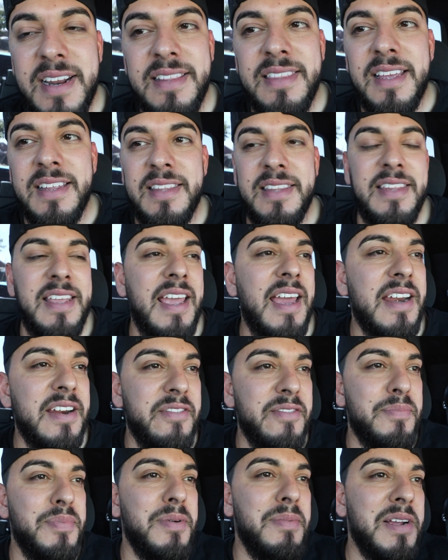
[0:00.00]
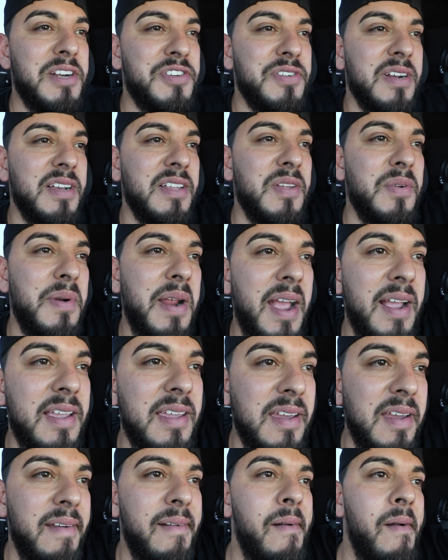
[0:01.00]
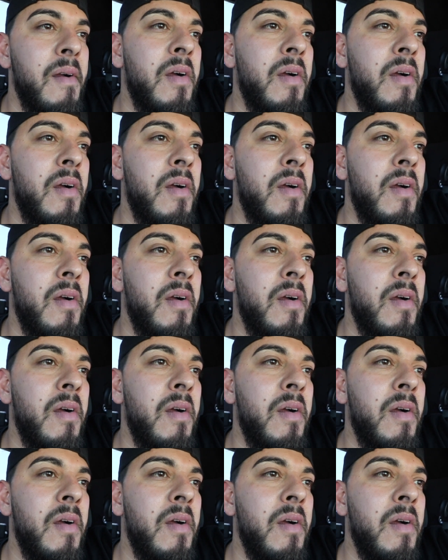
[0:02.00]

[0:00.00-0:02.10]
I thought they hadn't even put my truck in the rack yet.